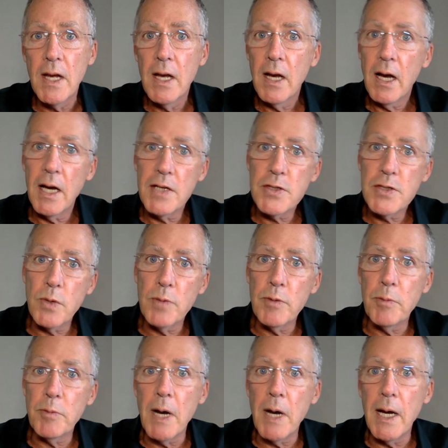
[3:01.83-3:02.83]
I swim
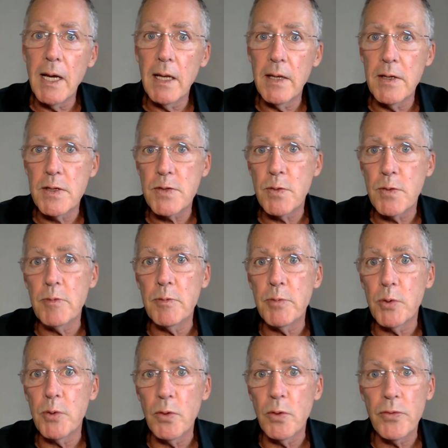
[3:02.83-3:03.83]
a mile in a swimming
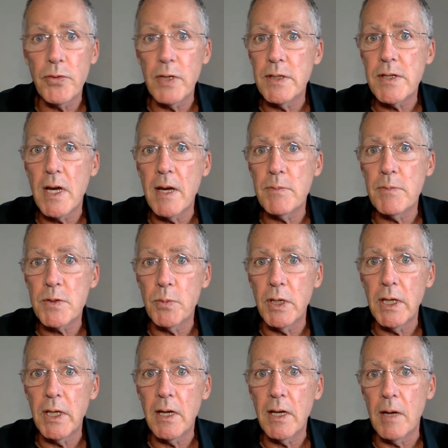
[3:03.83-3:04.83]
pool 3 times a
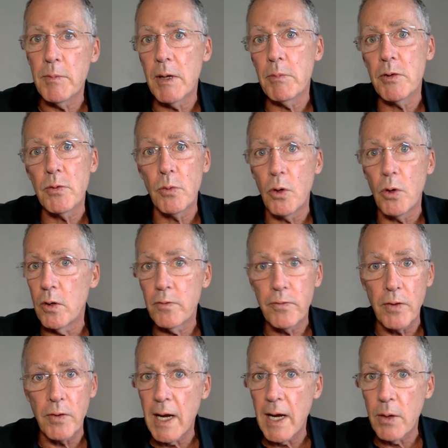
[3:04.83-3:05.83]
week. I'm able to walk
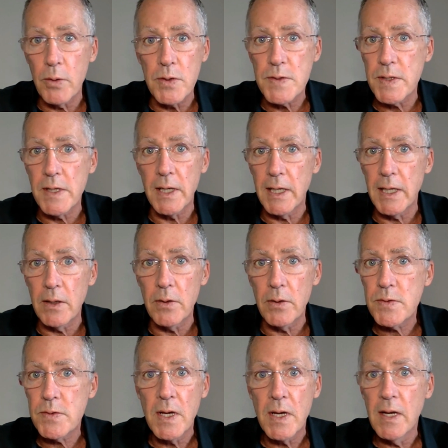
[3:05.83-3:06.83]
for hours in the
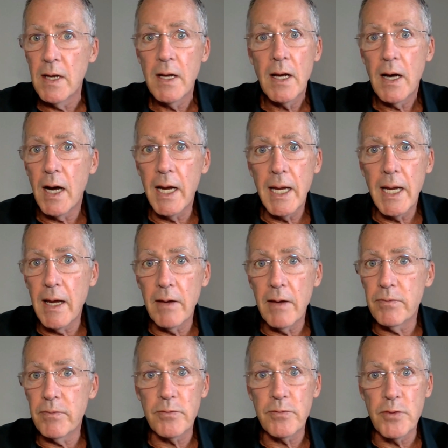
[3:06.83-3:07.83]
hills. I
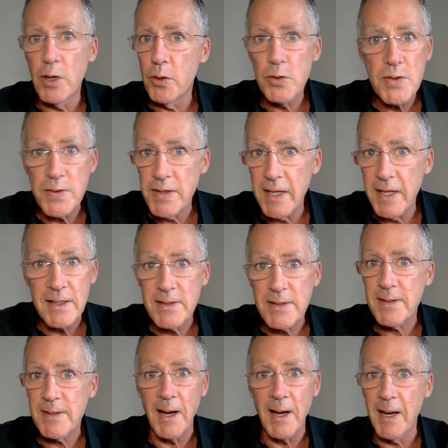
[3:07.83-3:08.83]
have no
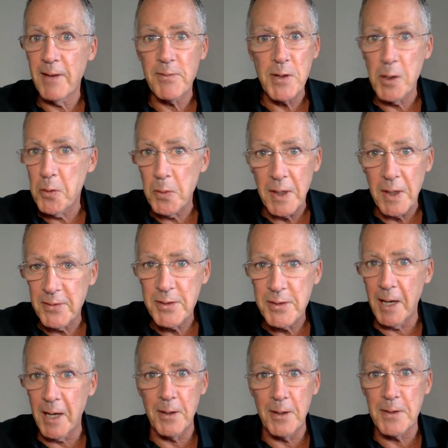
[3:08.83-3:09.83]
sticks. I have no
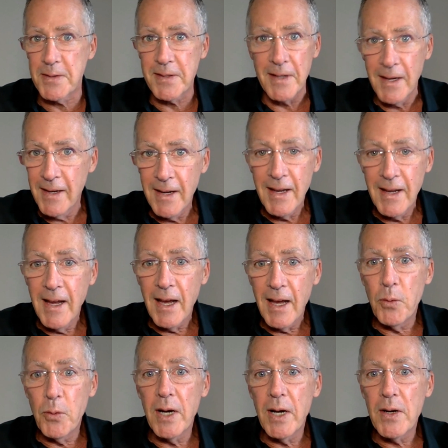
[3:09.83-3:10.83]
wheelchairs,
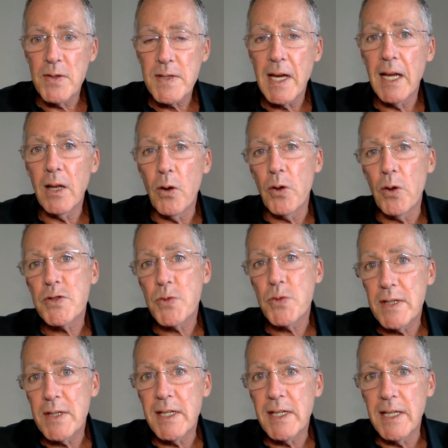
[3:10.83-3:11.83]
whereas I lost
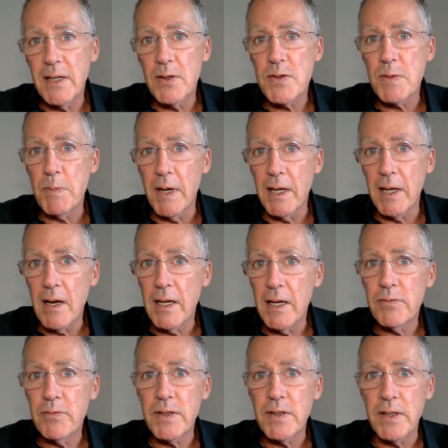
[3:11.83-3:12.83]
20 years of my
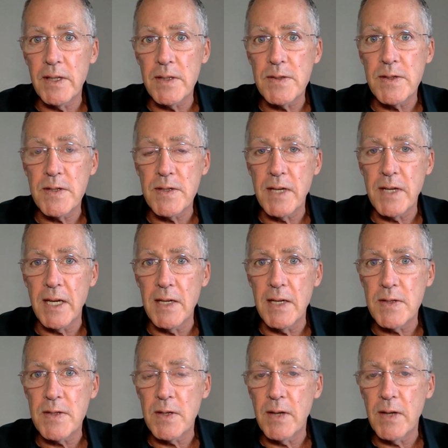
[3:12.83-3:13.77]
life to this disease